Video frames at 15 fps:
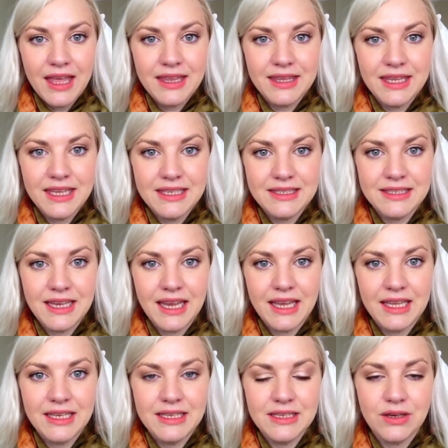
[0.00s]
The
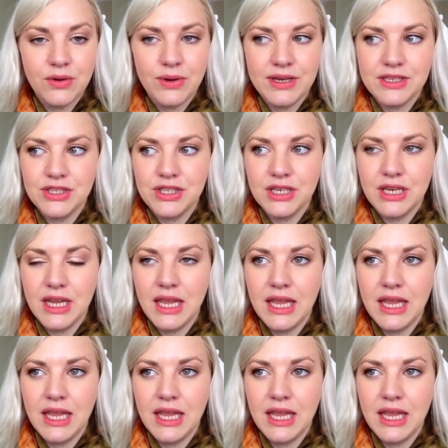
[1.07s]
second question